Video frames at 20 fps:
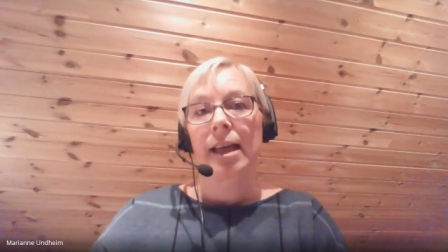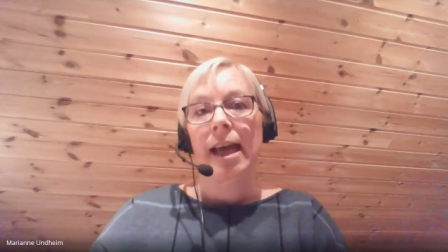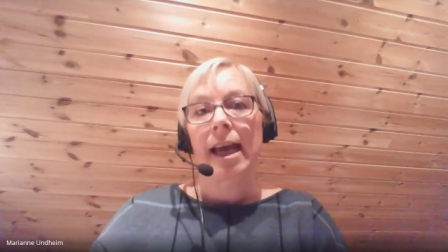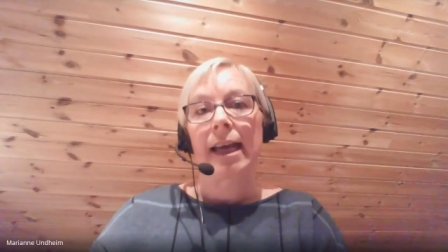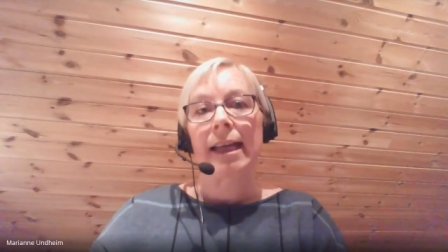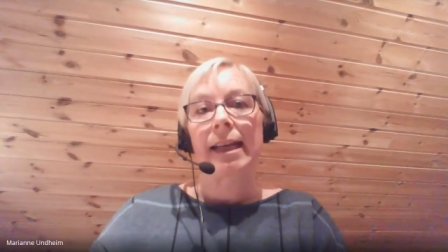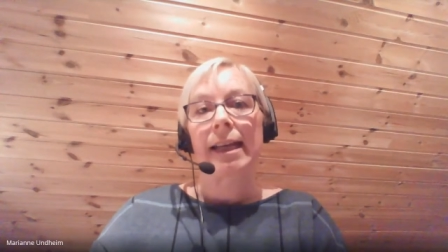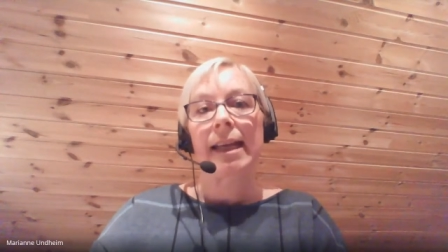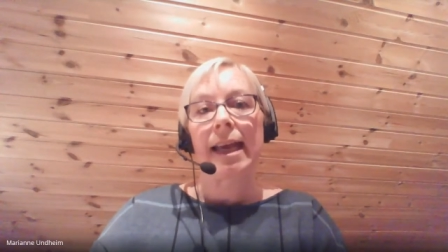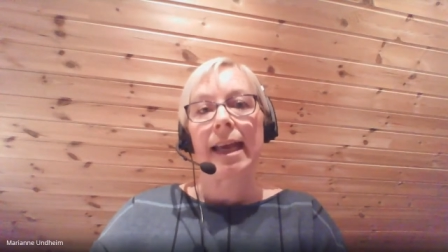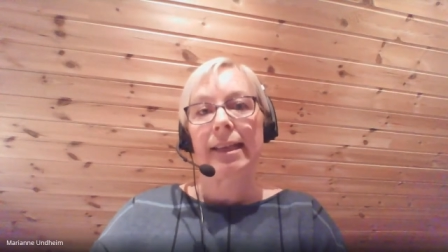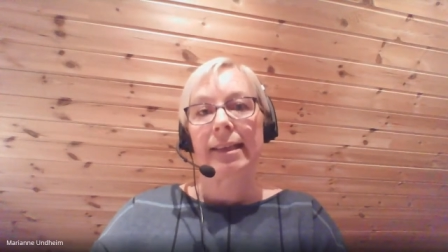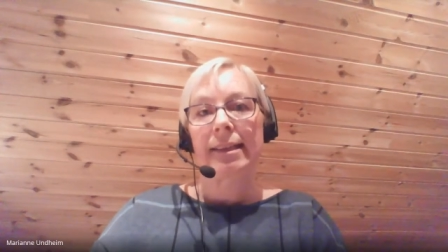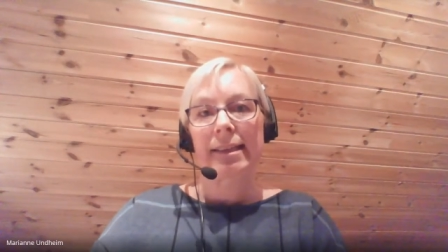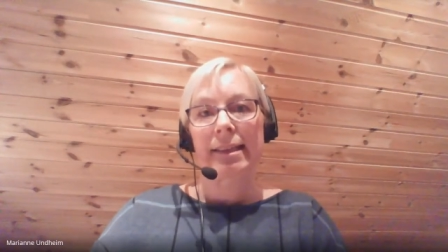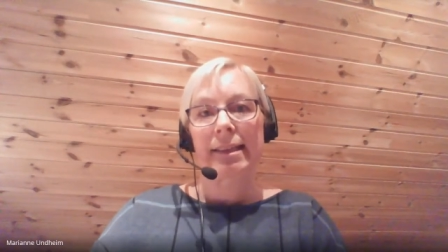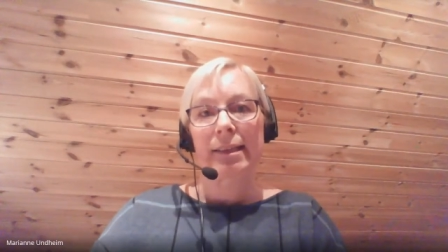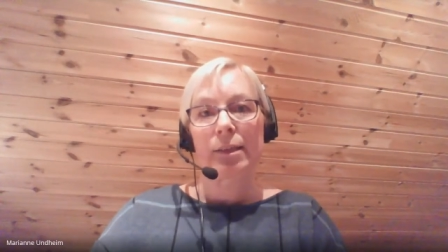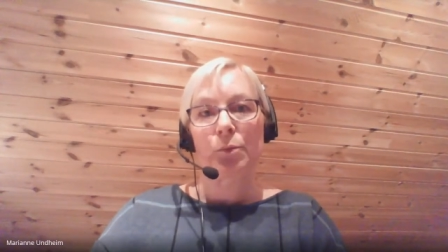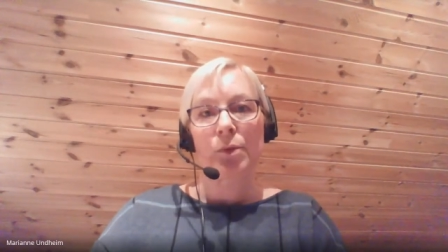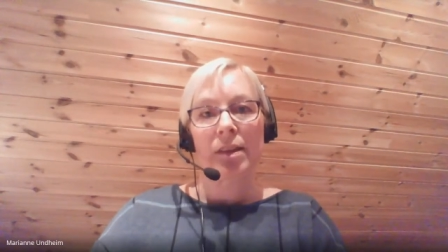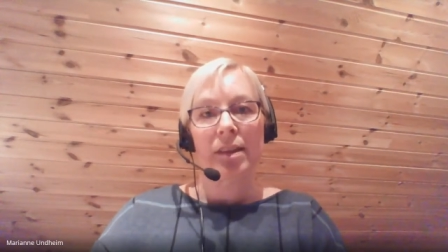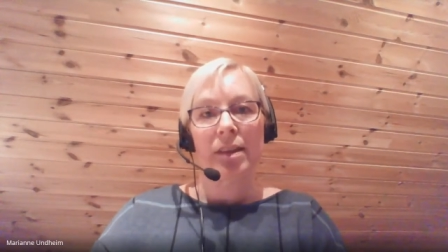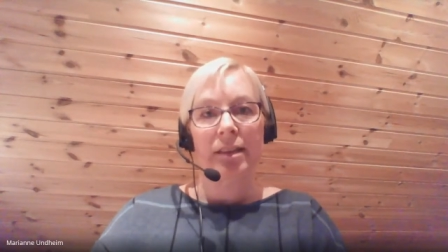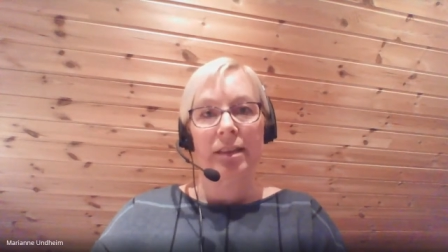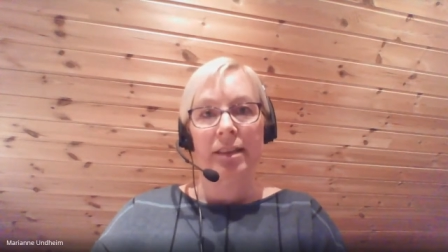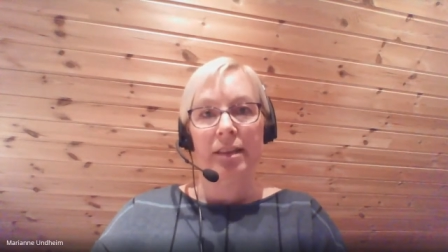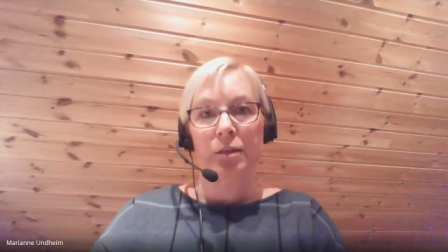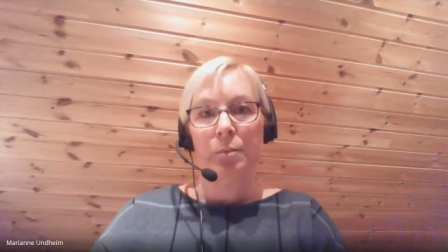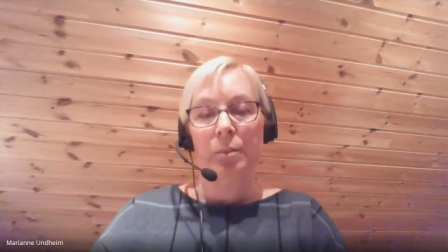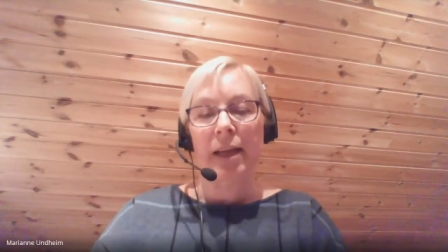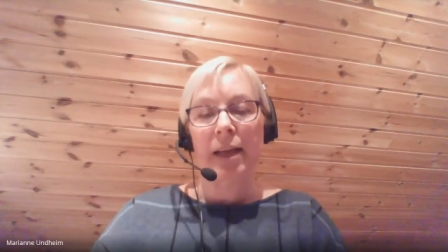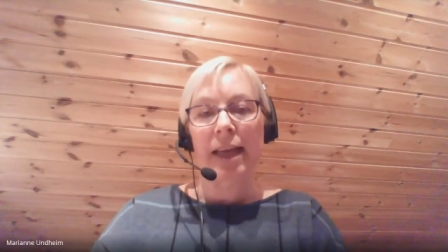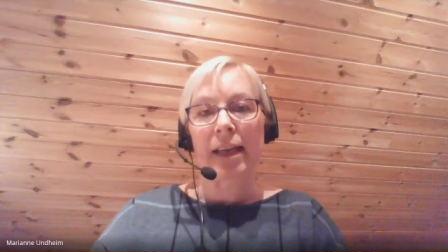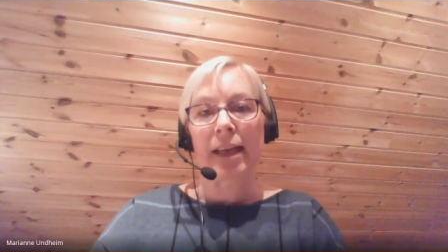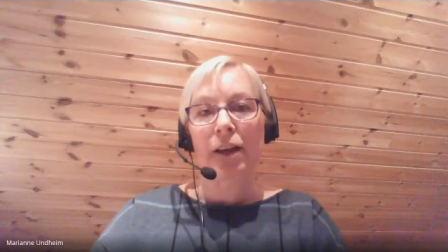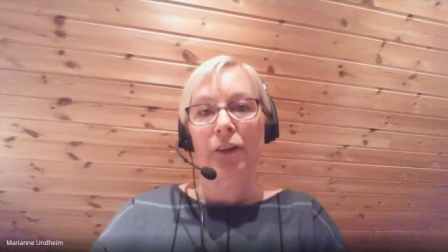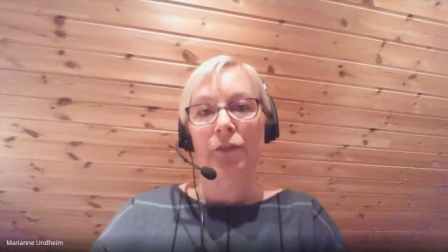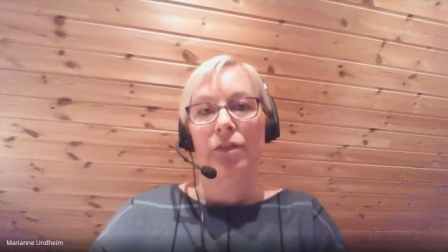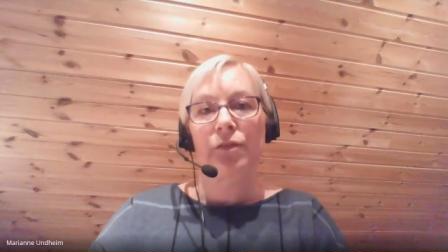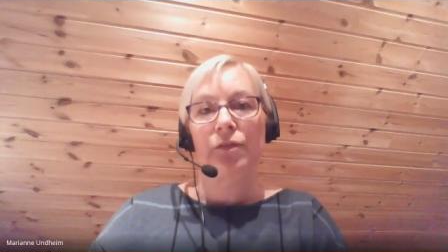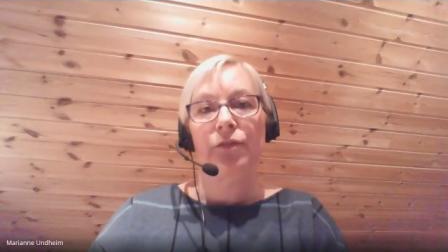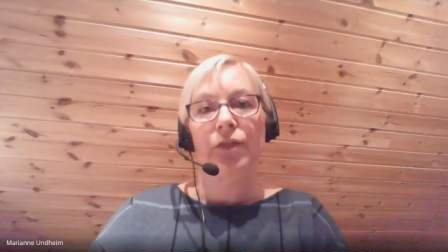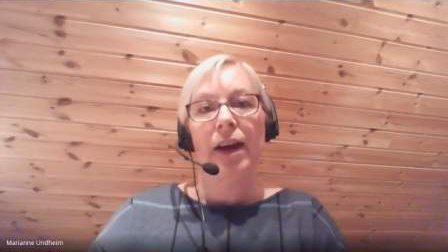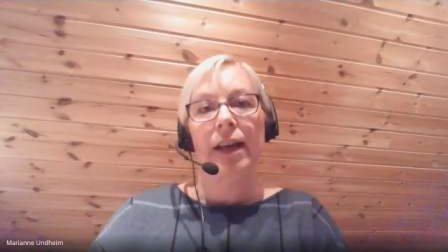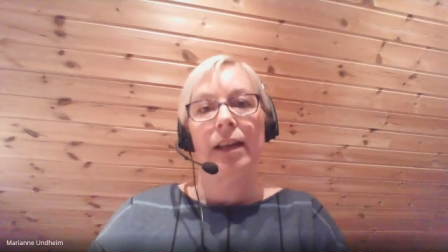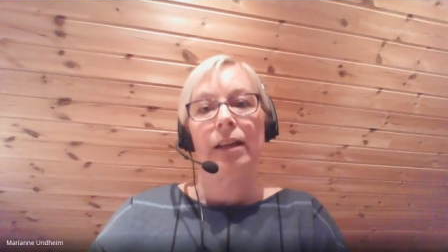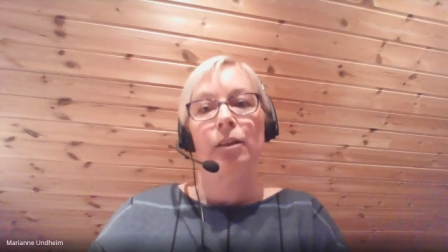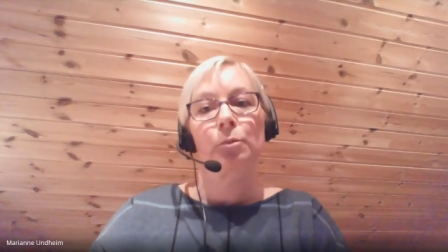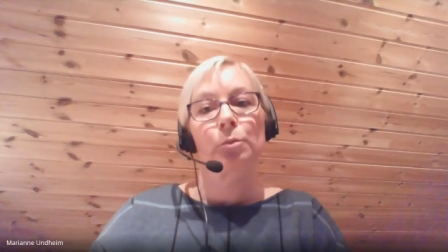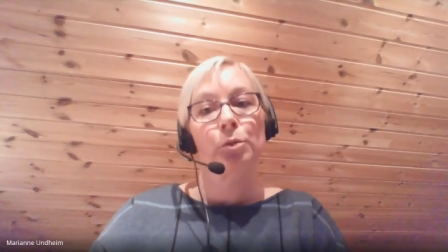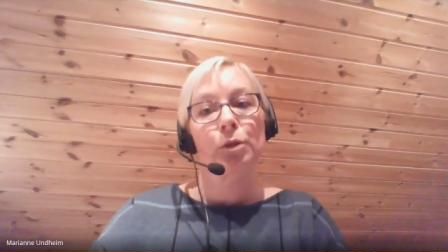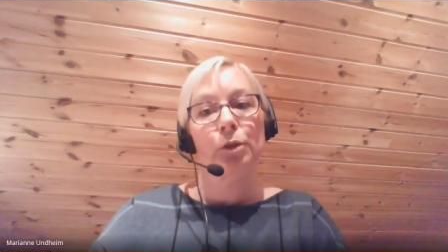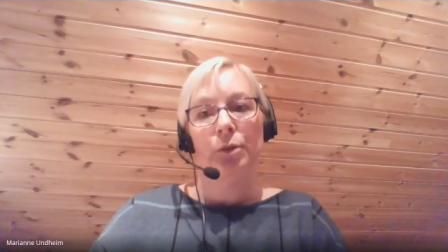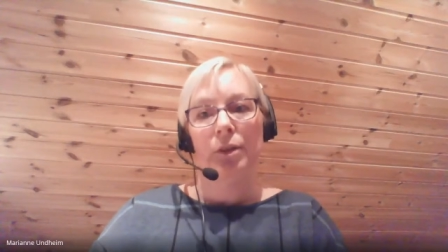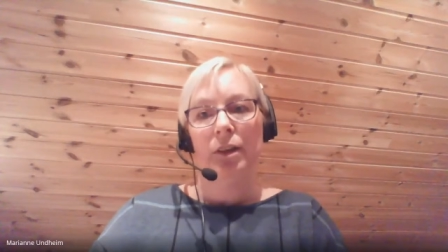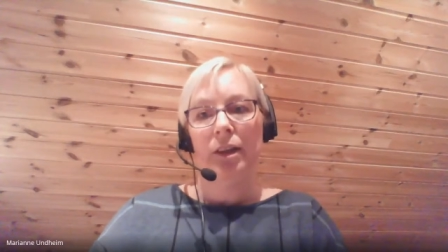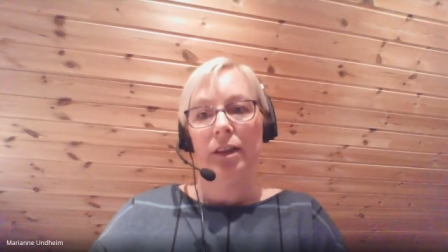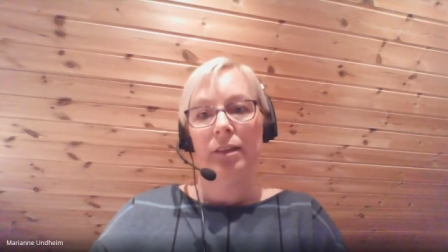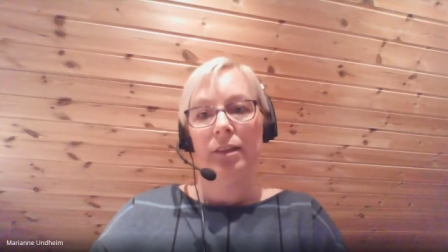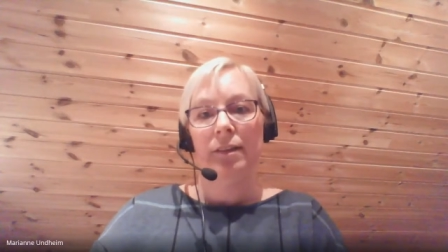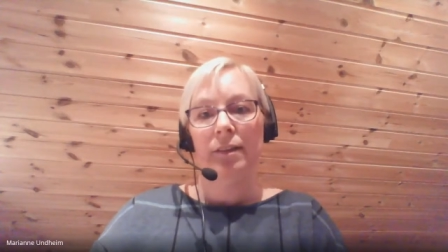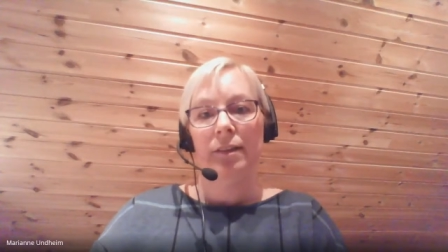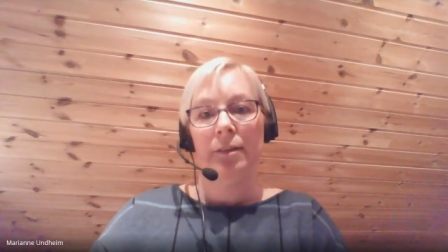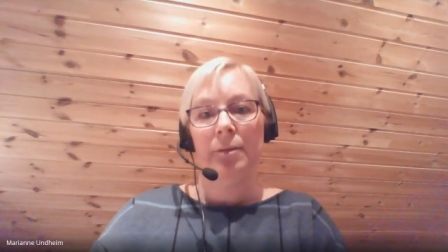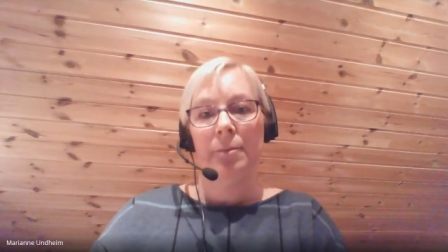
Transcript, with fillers: and ended with a display of the final products.